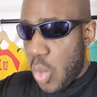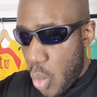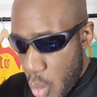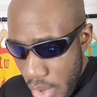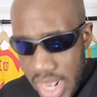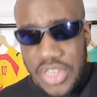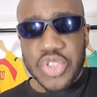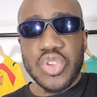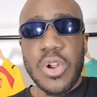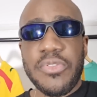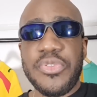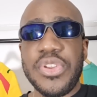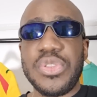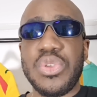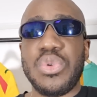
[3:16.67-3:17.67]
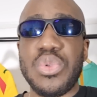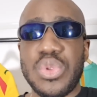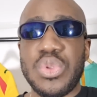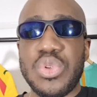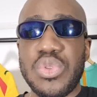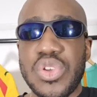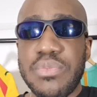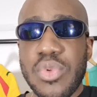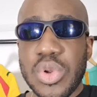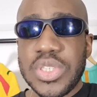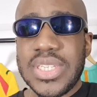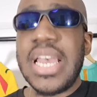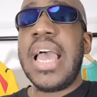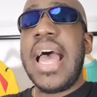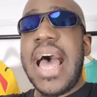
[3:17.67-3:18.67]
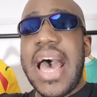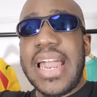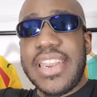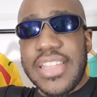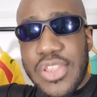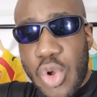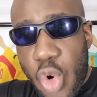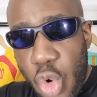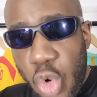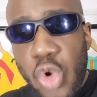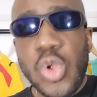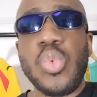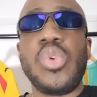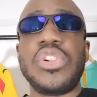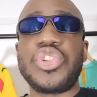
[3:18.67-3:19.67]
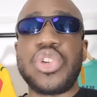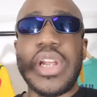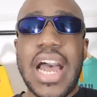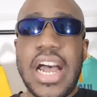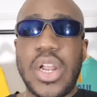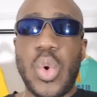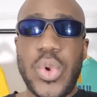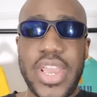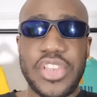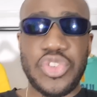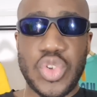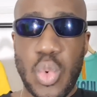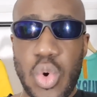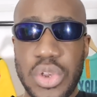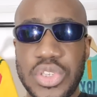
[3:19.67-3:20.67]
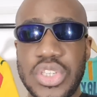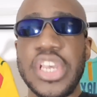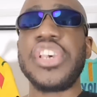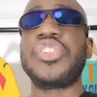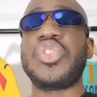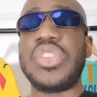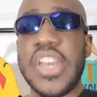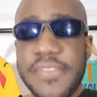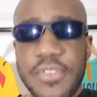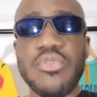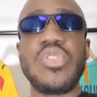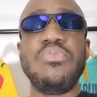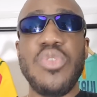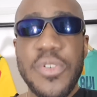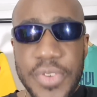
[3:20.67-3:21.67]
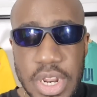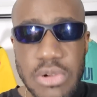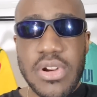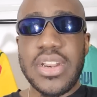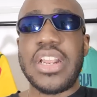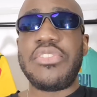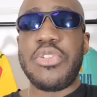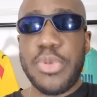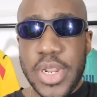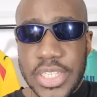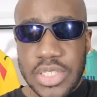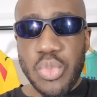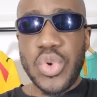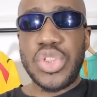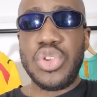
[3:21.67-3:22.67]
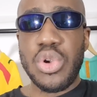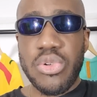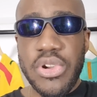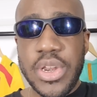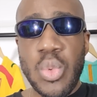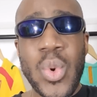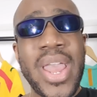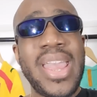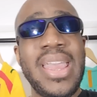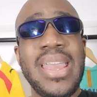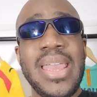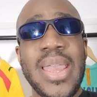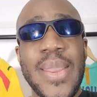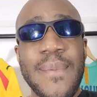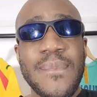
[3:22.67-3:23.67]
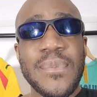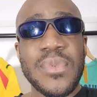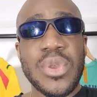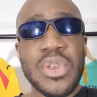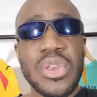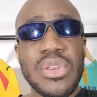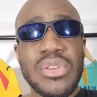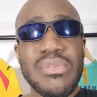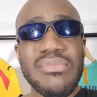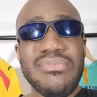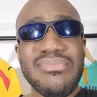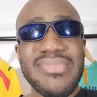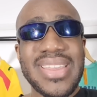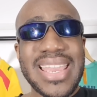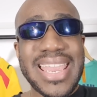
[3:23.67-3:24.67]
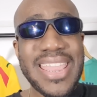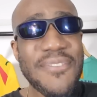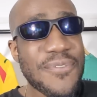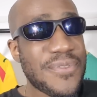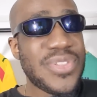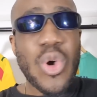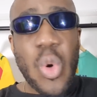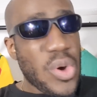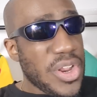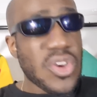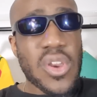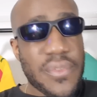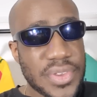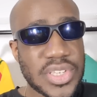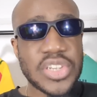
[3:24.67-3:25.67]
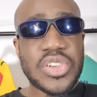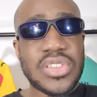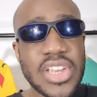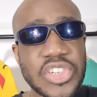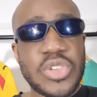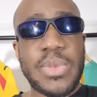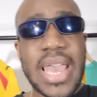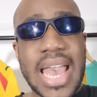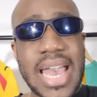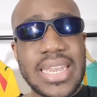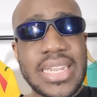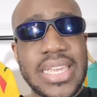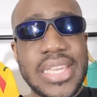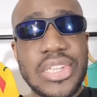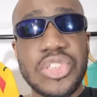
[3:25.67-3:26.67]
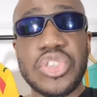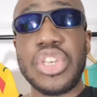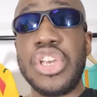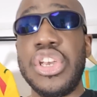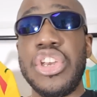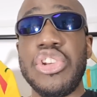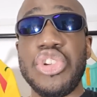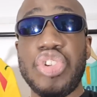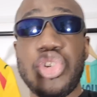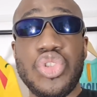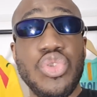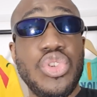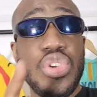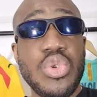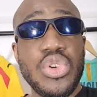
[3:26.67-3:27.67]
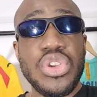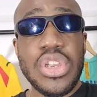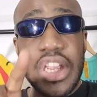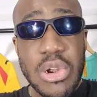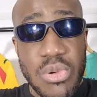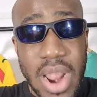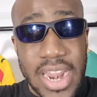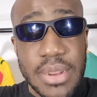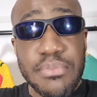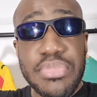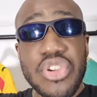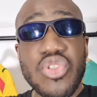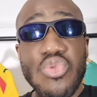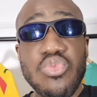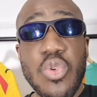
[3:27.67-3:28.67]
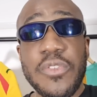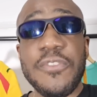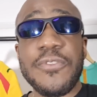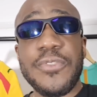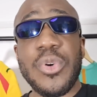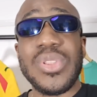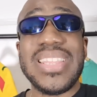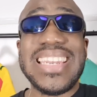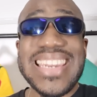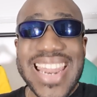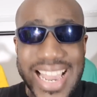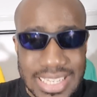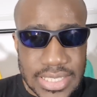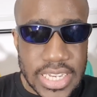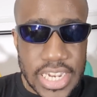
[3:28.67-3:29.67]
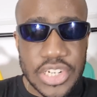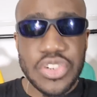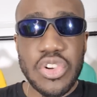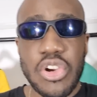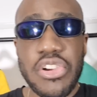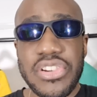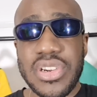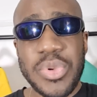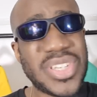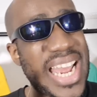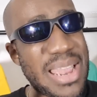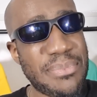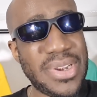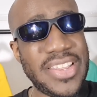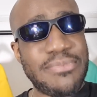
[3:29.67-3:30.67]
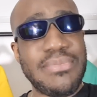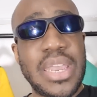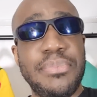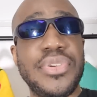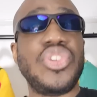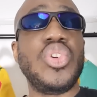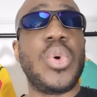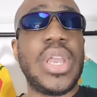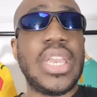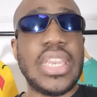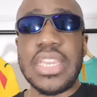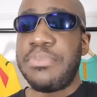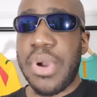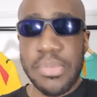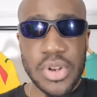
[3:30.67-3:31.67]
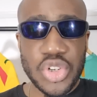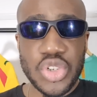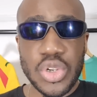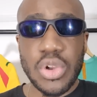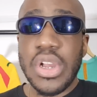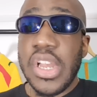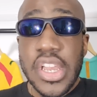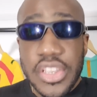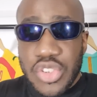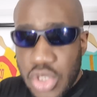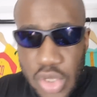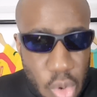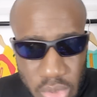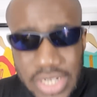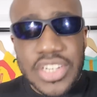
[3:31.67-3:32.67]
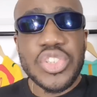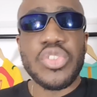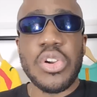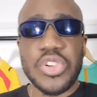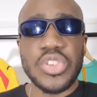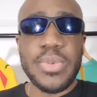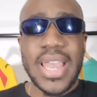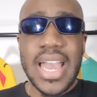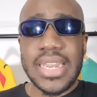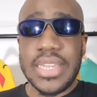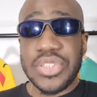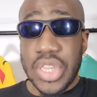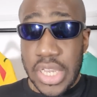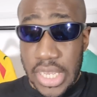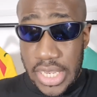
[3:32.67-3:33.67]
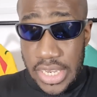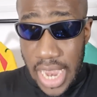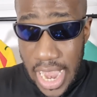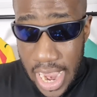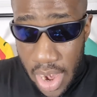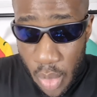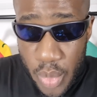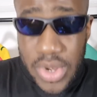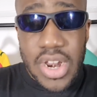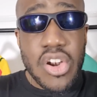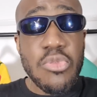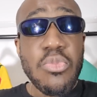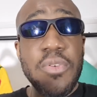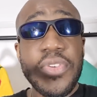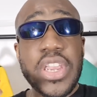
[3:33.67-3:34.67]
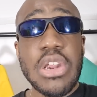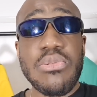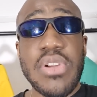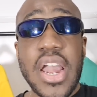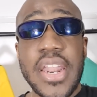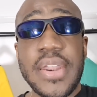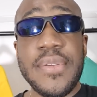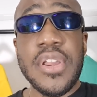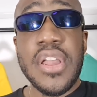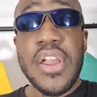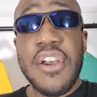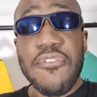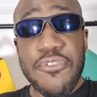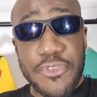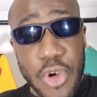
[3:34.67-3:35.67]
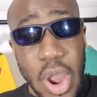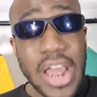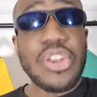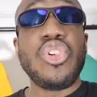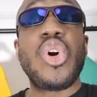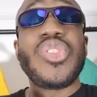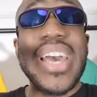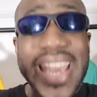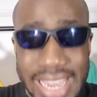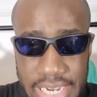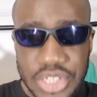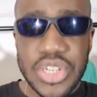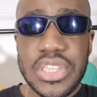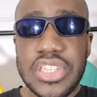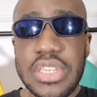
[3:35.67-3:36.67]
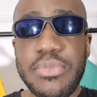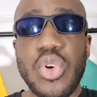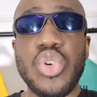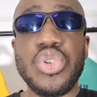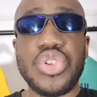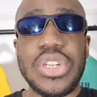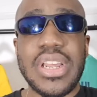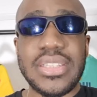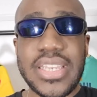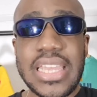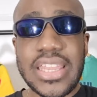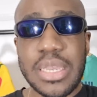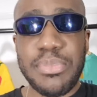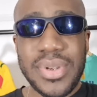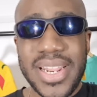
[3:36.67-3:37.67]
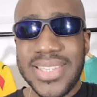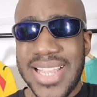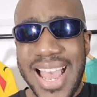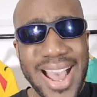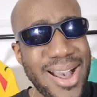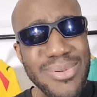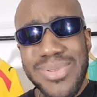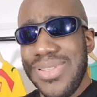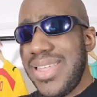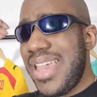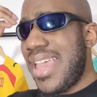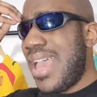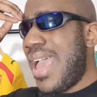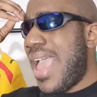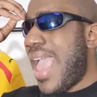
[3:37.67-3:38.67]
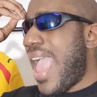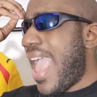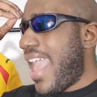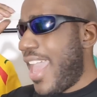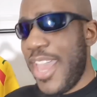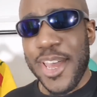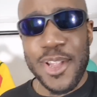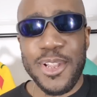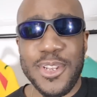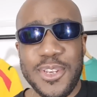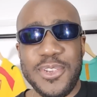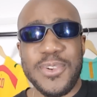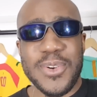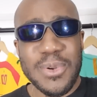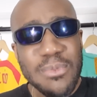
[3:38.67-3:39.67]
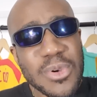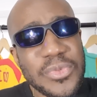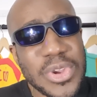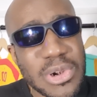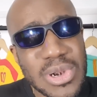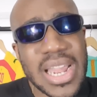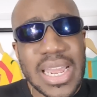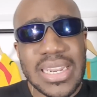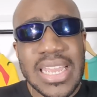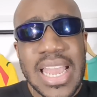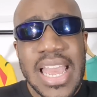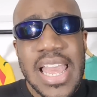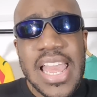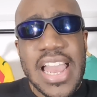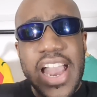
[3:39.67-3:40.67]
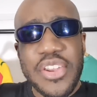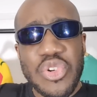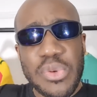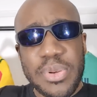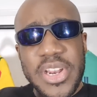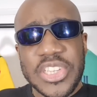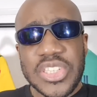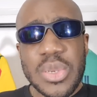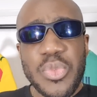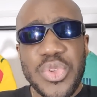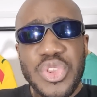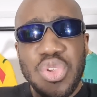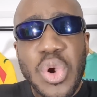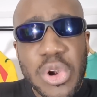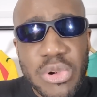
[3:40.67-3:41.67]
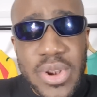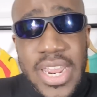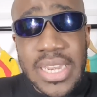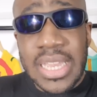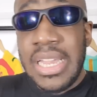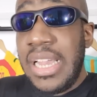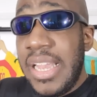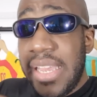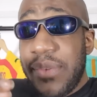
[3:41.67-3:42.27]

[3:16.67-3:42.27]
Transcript: We are suffering the most, and the whole world should acquiesce to us. So therefore, remove Iran and replace them with Ukraine. Where, if the only conversation that should be had is, should Iran be removed for the next Asian country, which I believe might be UAE, but I'm not sure. So the only discussions we had is, are we now removing Iran for another Asian team who should not take their place? How the hell do you remove Iran and replace them with Ukraine?